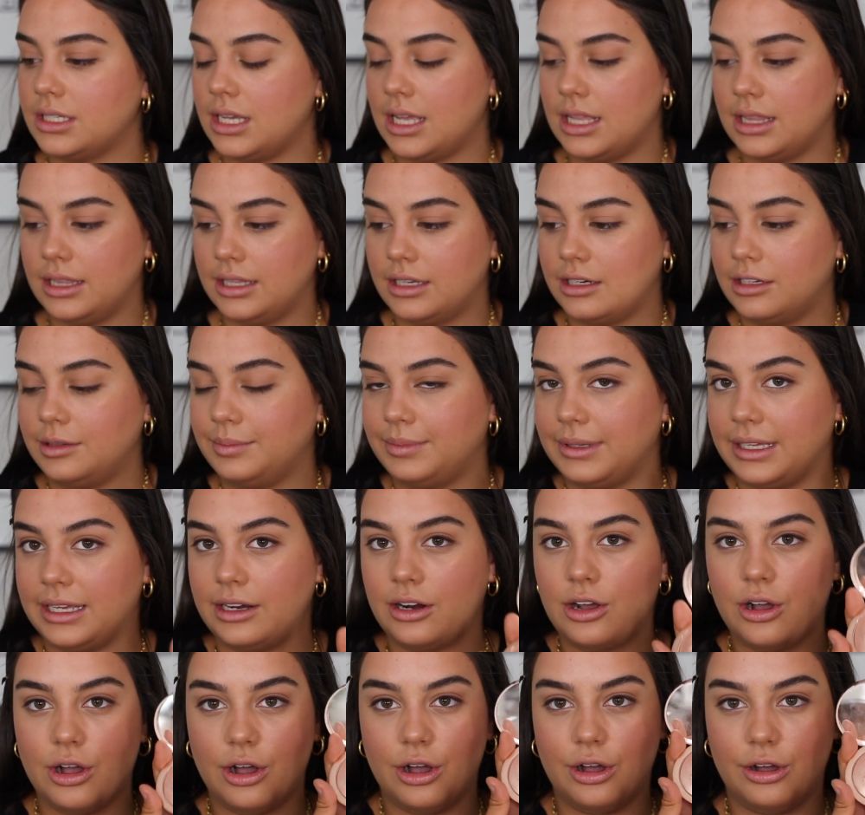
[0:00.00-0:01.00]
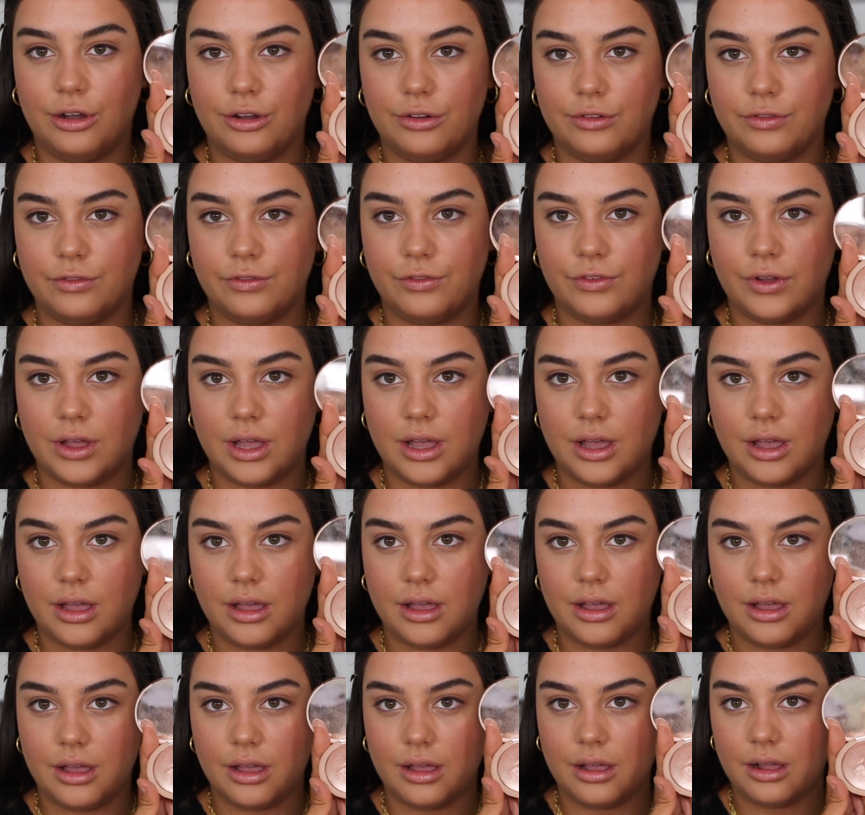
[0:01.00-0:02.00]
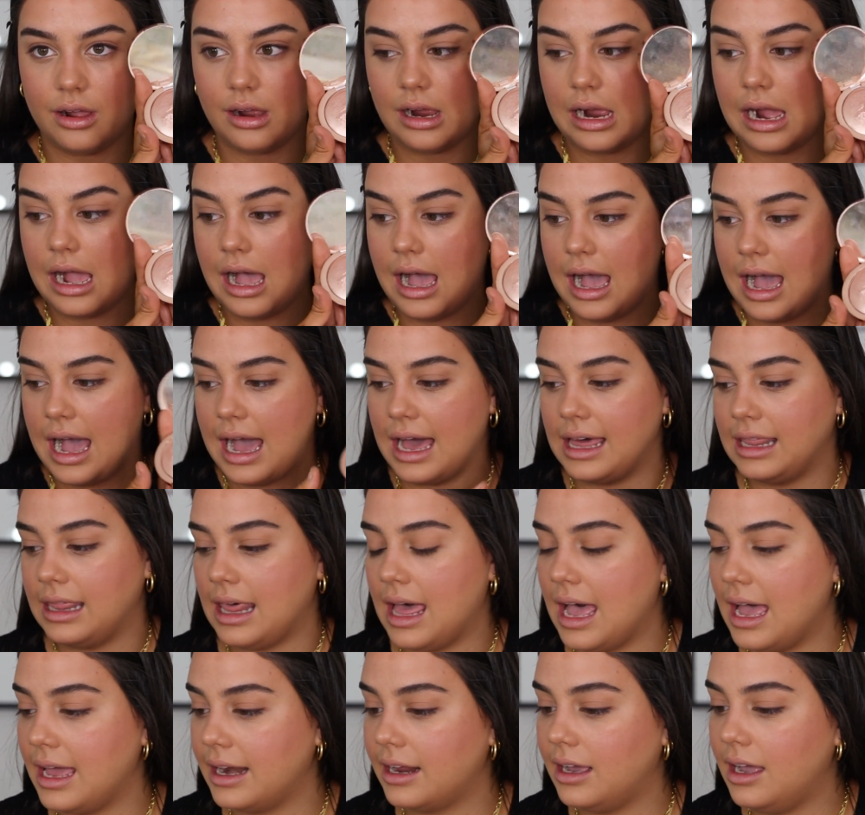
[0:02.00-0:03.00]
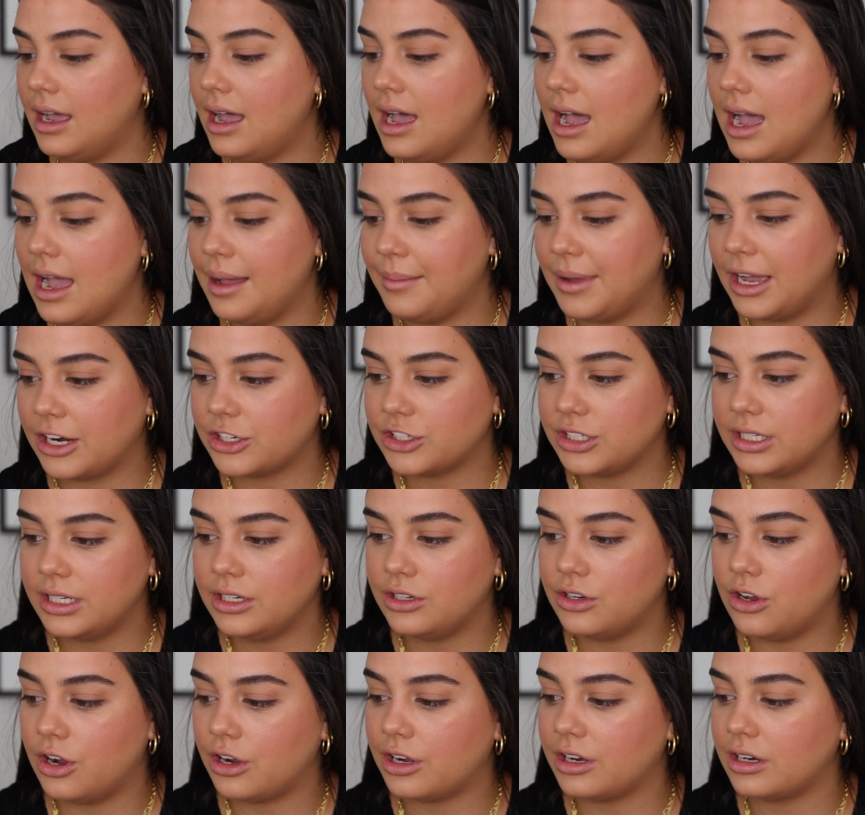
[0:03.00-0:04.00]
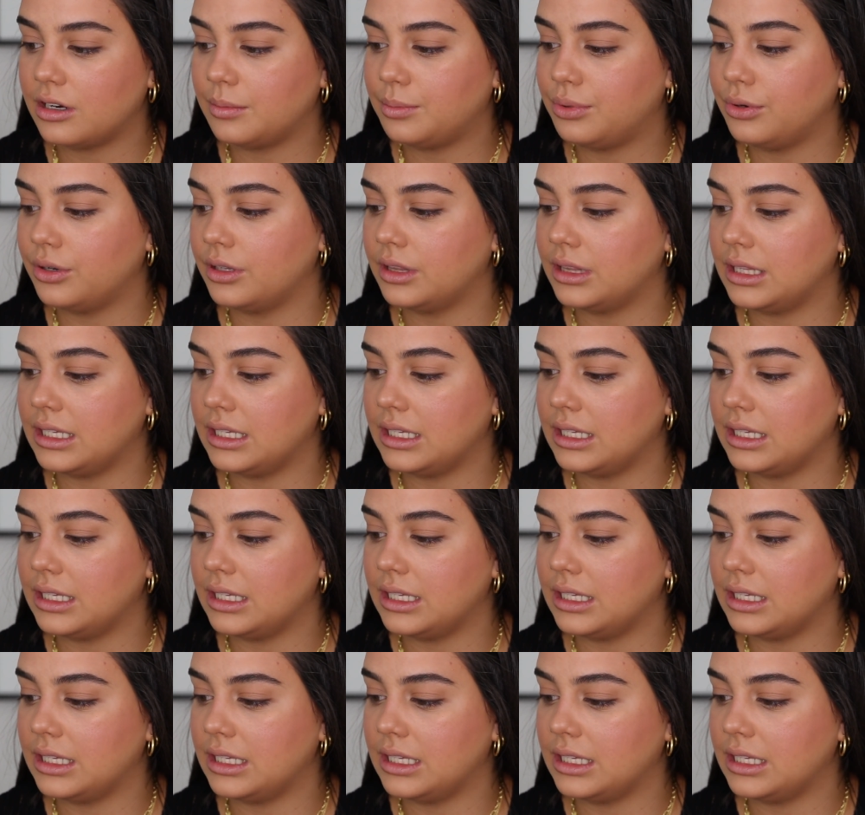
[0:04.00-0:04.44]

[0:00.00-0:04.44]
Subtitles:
a little bit of highlighter. I'm actually not going to put